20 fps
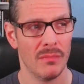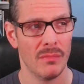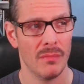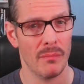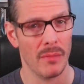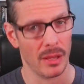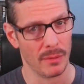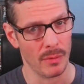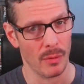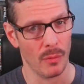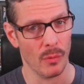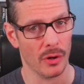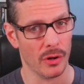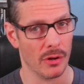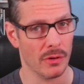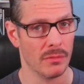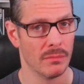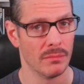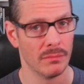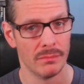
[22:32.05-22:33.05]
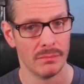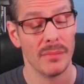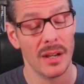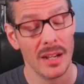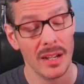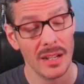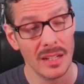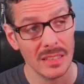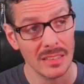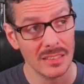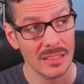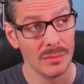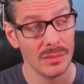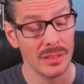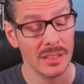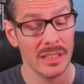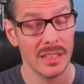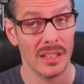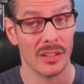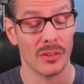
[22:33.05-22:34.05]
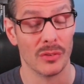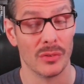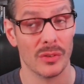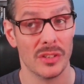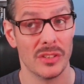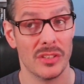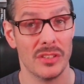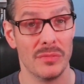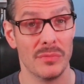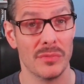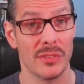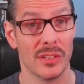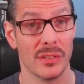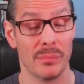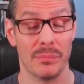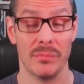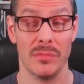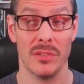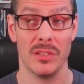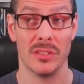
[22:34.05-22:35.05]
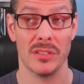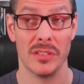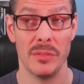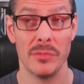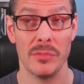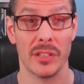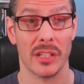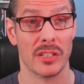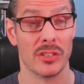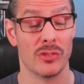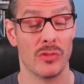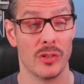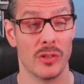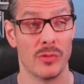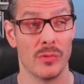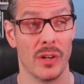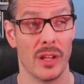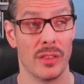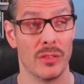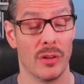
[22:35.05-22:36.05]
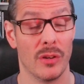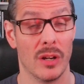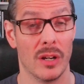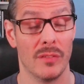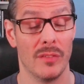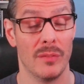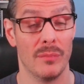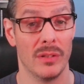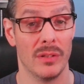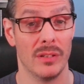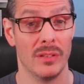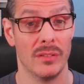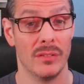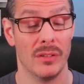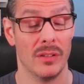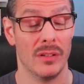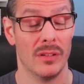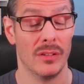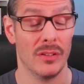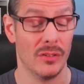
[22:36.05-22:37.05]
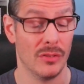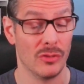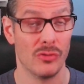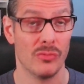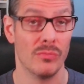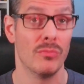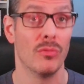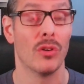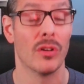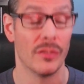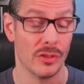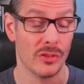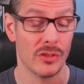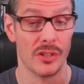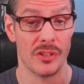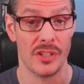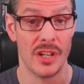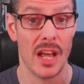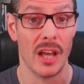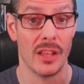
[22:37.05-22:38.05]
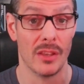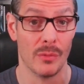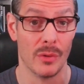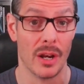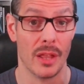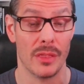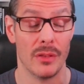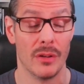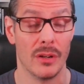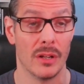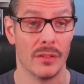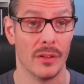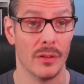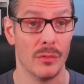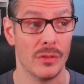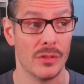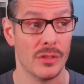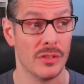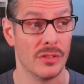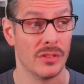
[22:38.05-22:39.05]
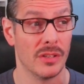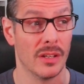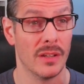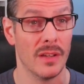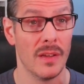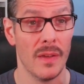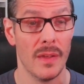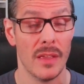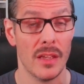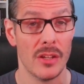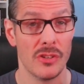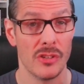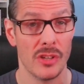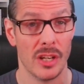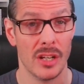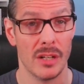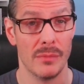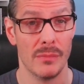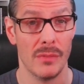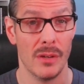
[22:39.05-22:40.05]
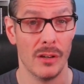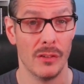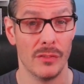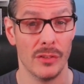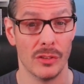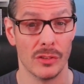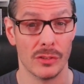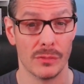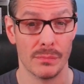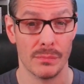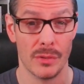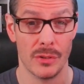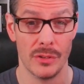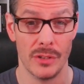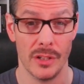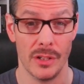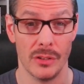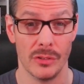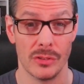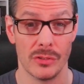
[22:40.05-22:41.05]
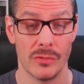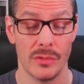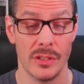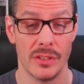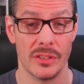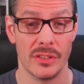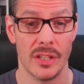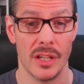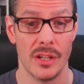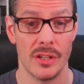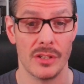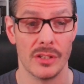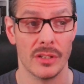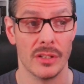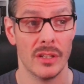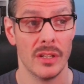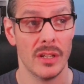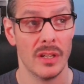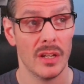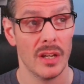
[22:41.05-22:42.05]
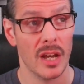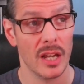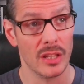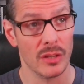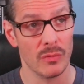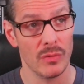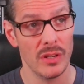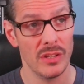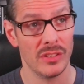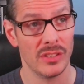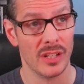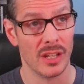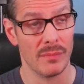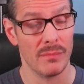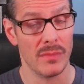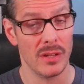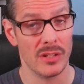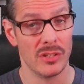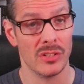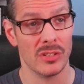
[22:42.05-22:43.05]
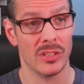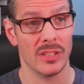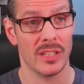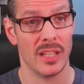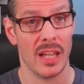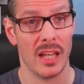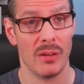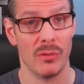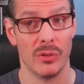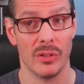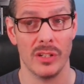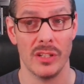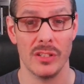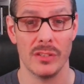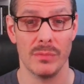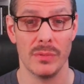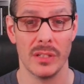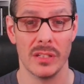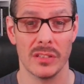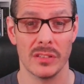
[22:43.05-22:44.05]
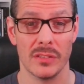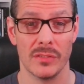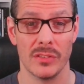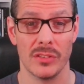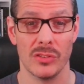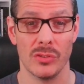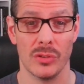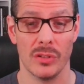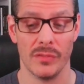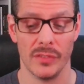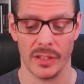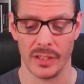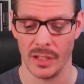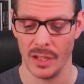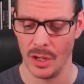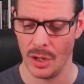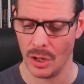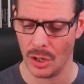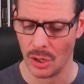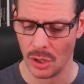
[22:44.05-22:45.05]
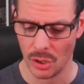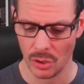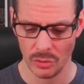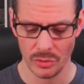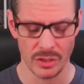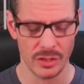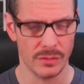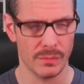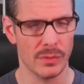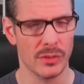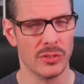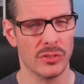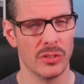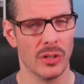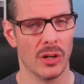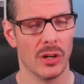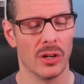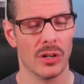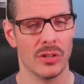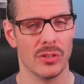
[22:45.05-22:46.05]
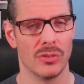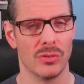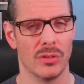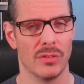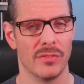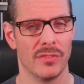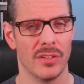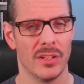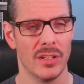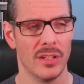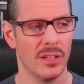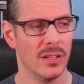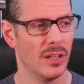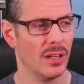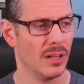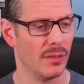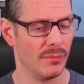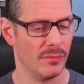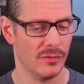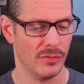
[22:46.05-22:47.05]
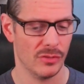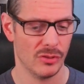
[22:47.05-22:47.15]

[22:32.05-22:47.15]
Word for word: Make me wonder. Possibly, although this seems a seems like a stretch when I thought of it, but uh, it's more of a stretch now than when I thought of it, which is uh, China Miéville's Perdido Street Station. And the reason I mentioned that one is because of sort of like all these bizarre sort of um,